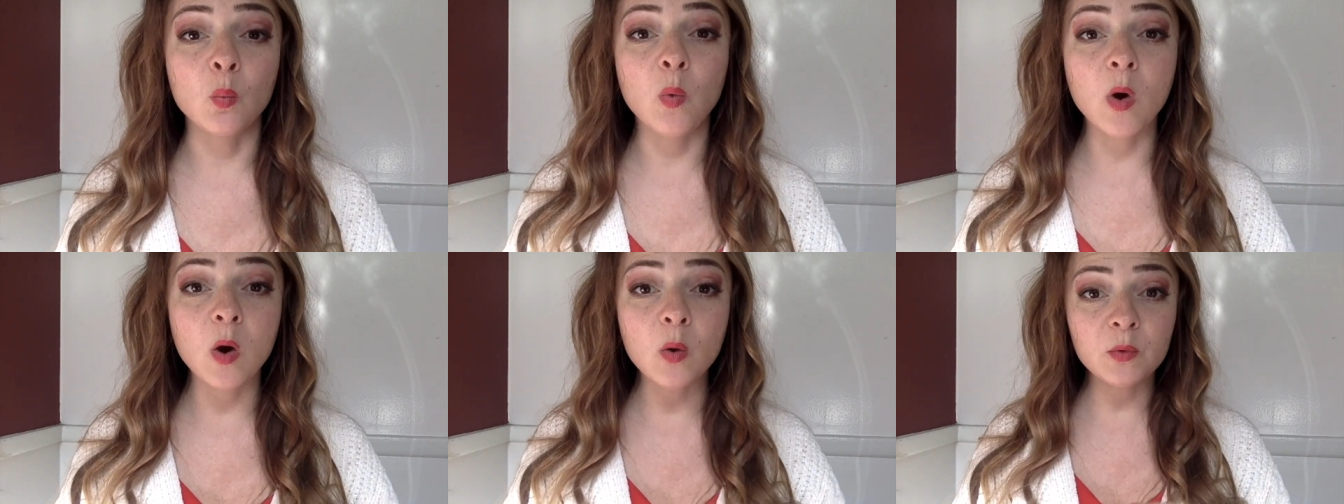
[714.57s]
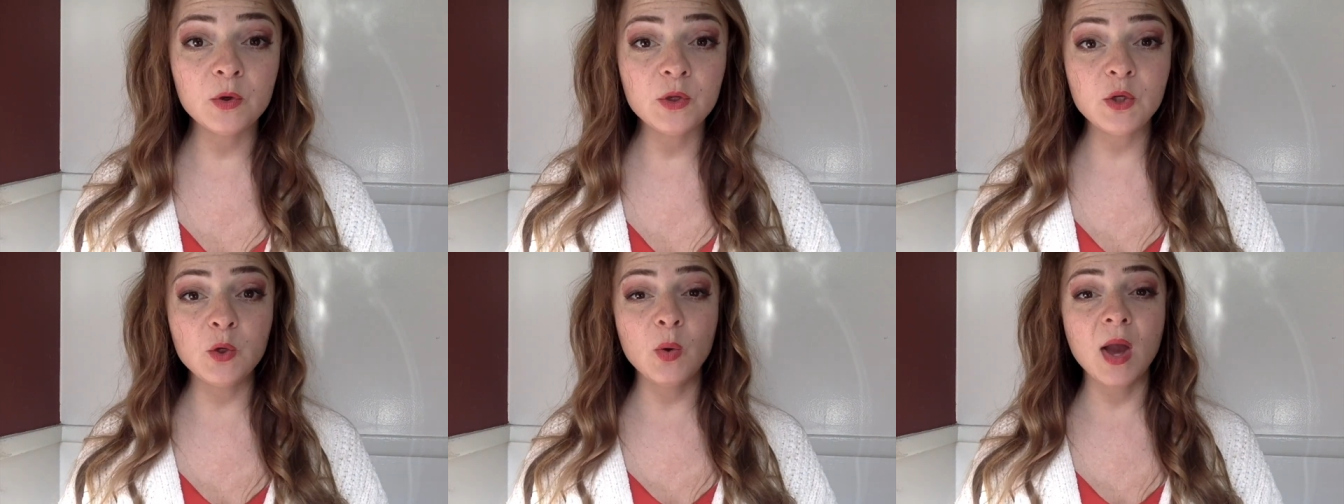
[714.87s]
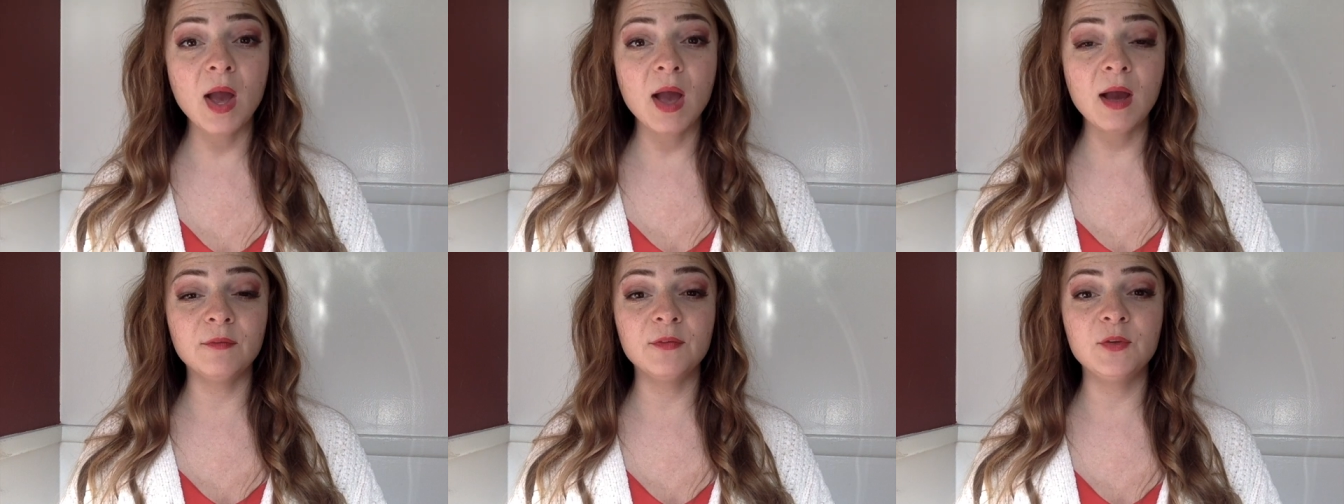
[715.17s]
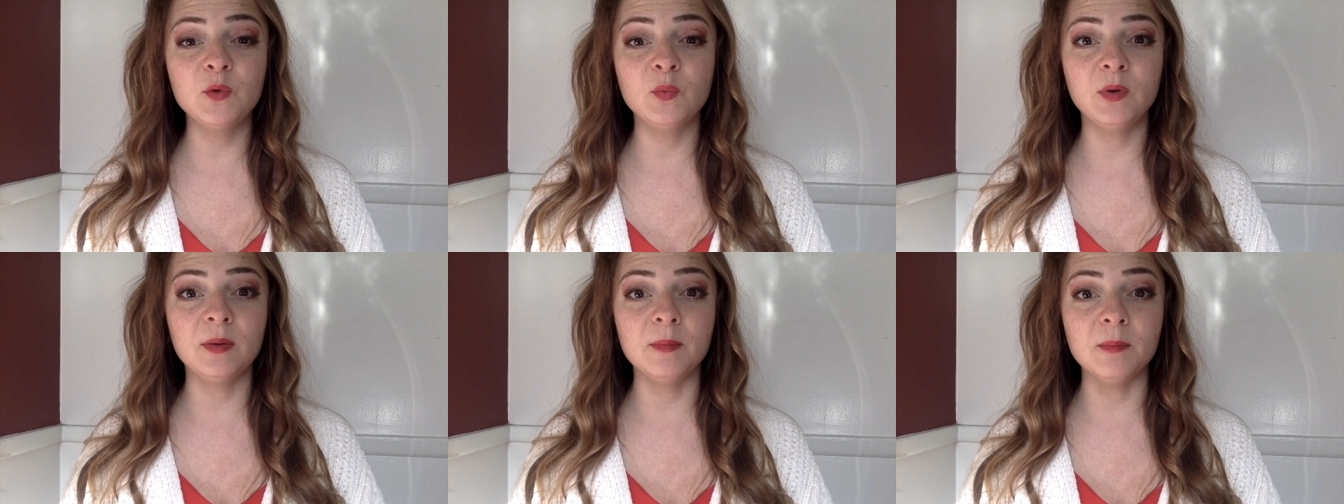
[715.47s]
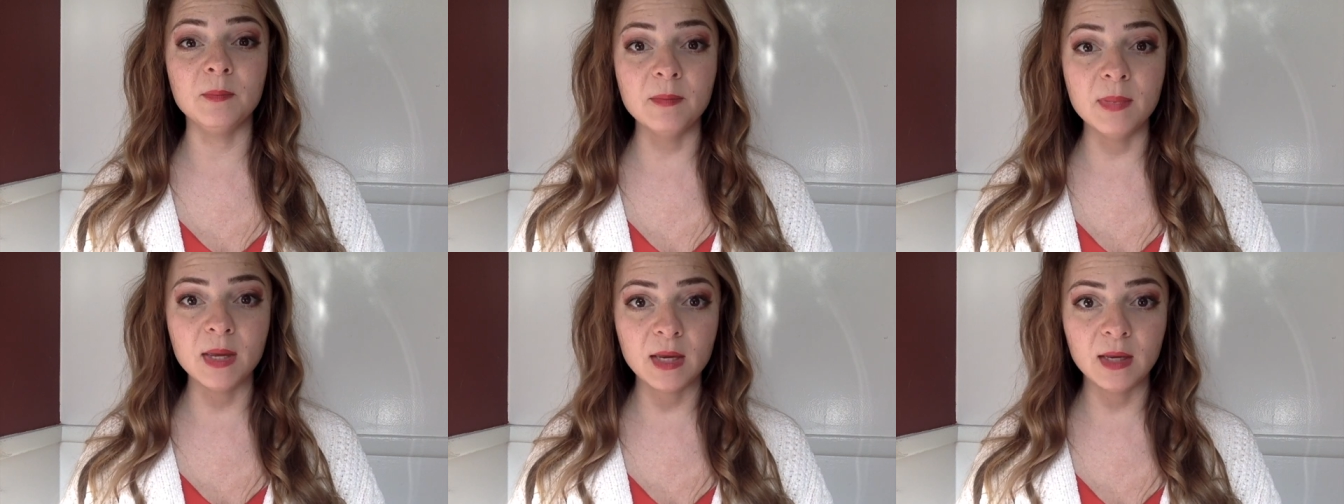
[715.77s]
What would you have to
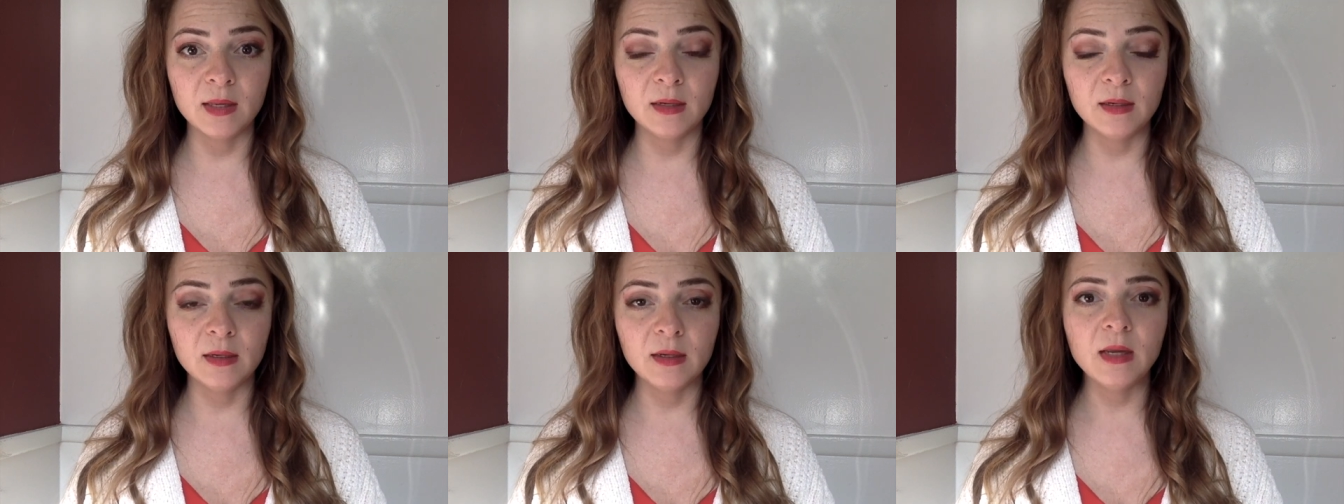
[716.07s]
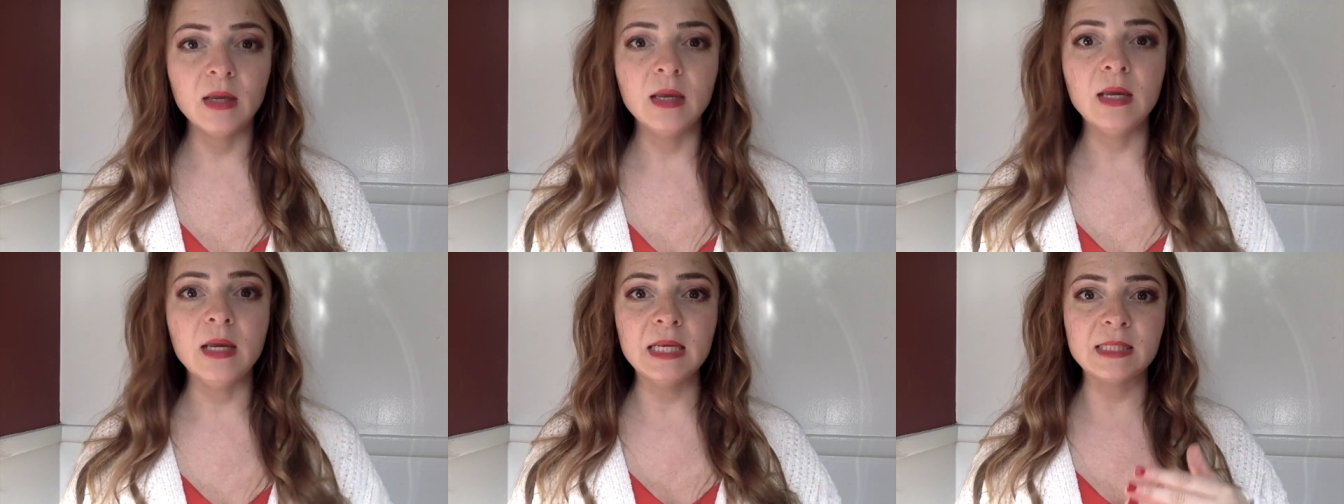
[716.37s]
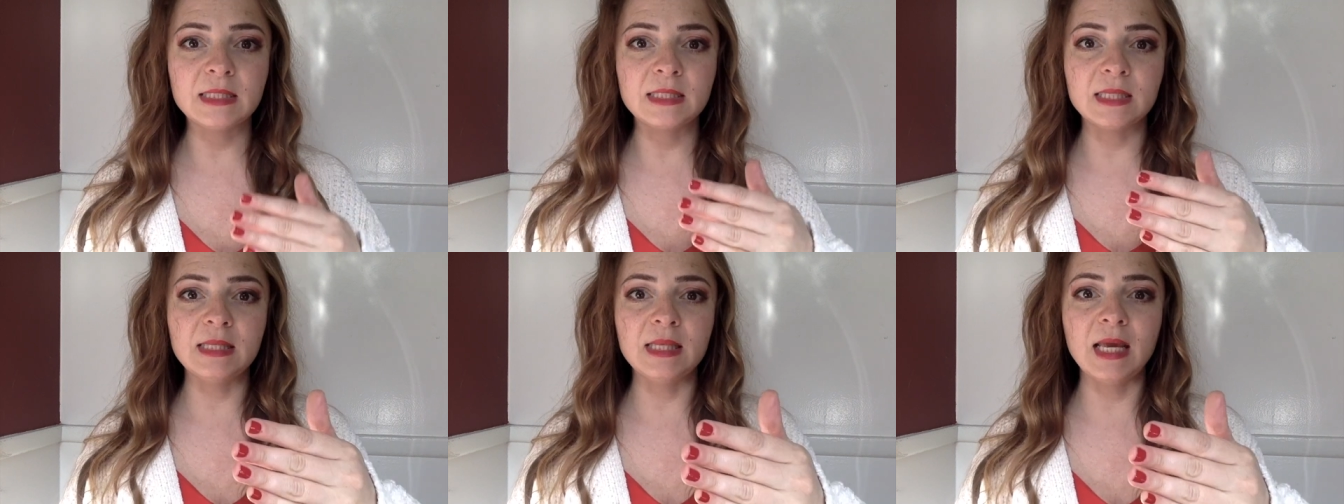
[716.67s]
admit is